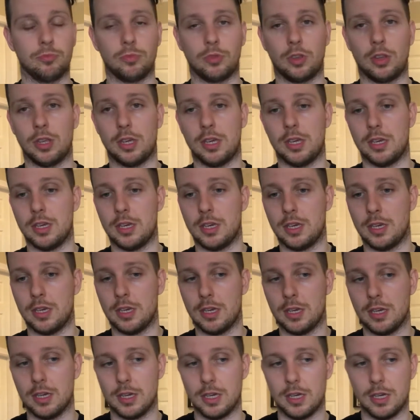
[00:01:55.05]

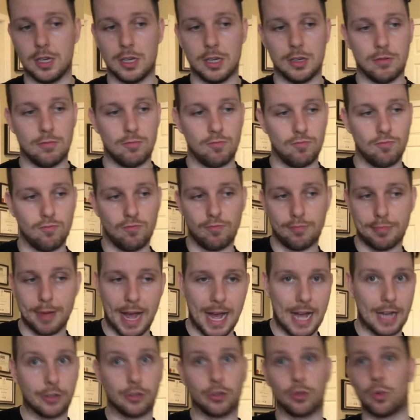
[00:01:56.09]
the
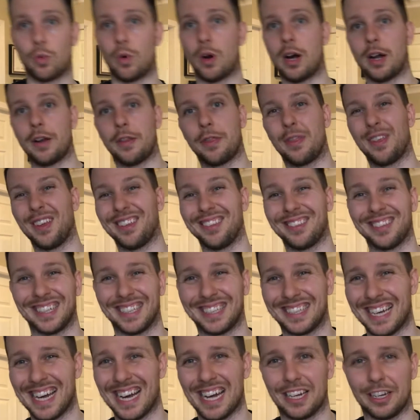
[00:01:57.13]
back squat, things
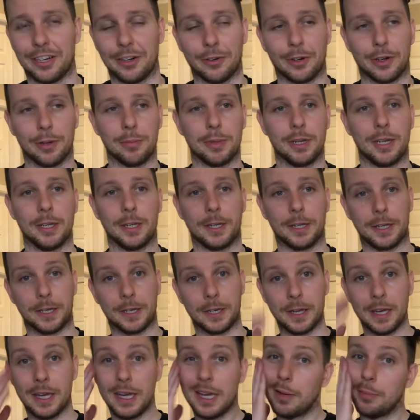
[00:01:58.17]
like that, you know what I mean?
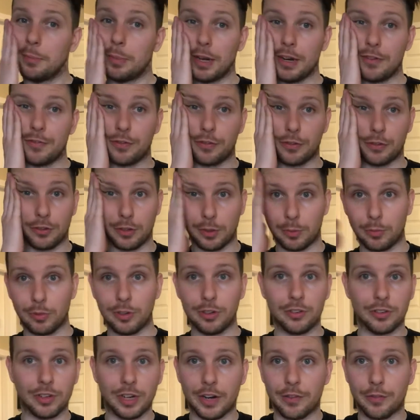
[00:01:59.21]
Like, but for some
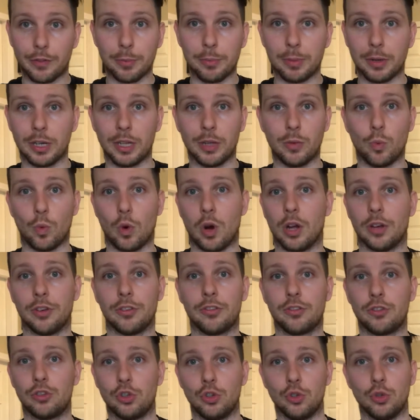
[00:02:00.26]
reason, everybody
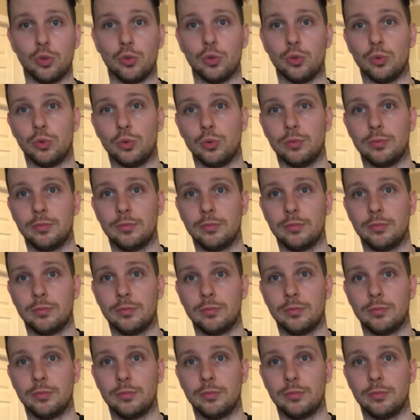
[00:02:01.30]
wants to